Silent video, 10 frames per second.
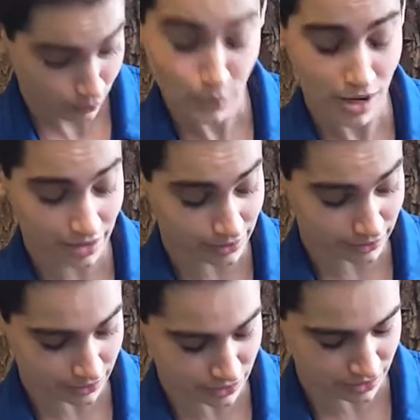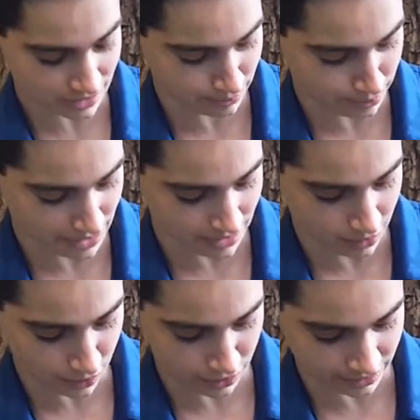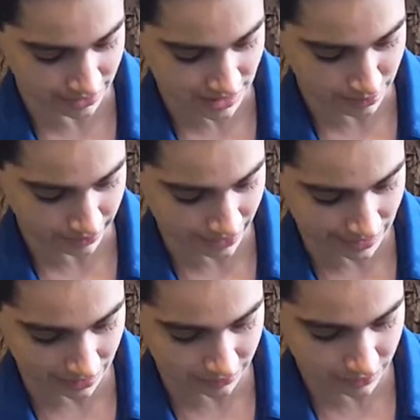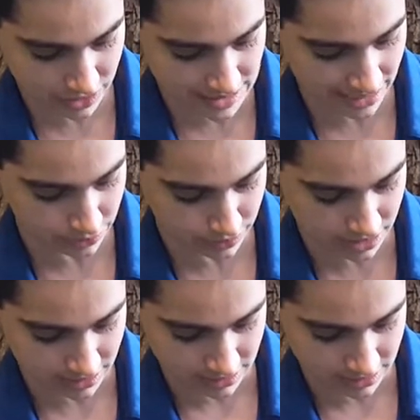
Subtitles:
Whoa, those are some big horns coming right out of her snout.